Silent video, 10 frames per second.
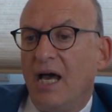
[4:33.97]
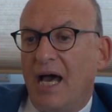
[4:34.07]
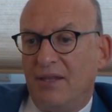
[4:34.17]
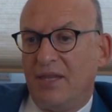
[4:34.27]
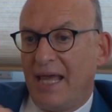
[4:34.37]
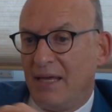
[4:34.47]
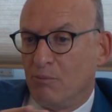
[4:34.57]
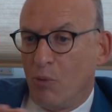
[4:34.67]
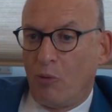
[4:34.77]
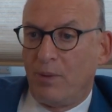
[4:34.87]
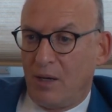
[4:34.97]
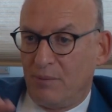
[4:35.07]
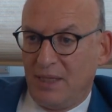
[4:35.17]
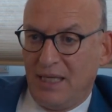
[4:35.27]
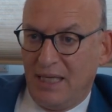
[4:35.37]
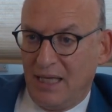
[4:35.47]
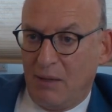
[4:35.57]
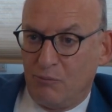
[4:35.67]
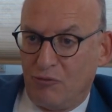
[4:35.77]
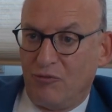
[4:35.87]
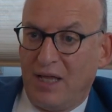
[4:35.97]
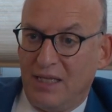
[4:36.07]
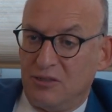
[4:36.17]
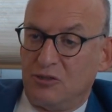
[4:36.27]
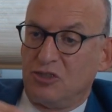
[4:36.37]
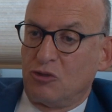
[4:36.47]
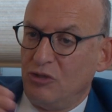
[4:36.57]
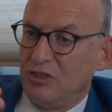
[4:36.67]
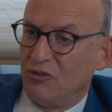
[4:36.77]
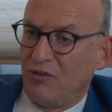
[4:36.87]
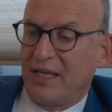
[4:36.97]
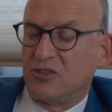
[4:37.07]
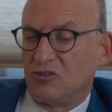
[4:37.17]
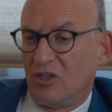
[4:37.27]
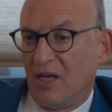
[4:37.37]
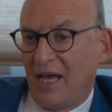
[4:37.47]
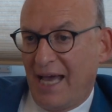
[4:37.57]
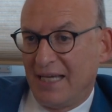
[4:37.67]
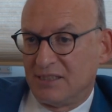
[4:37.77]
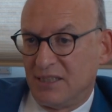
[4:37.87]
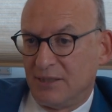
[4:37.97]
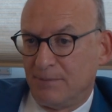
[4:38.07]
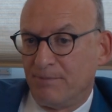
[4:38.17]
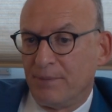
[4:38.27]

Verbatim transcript: and they mop up the and prevent, secretion of extra acid.